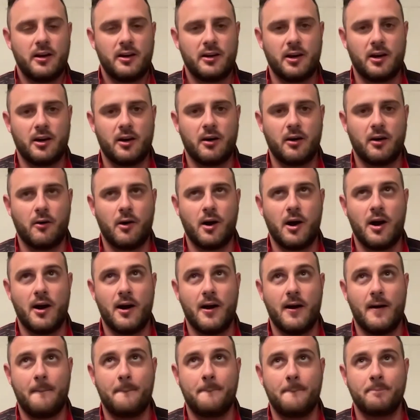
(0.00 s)

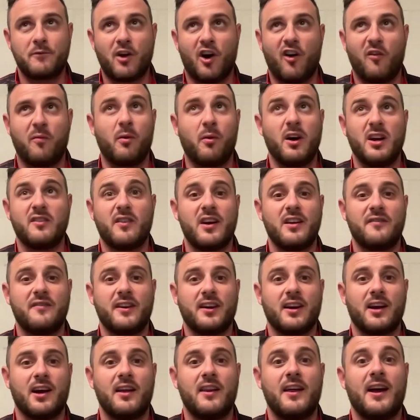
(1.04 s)
off-putting or anything
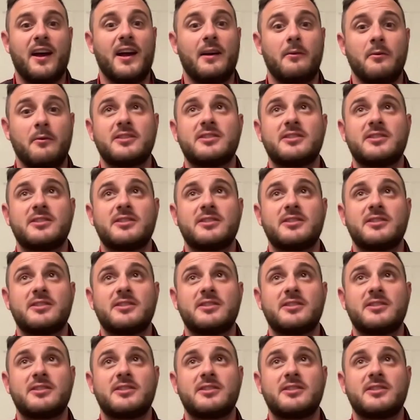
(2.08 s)
like that.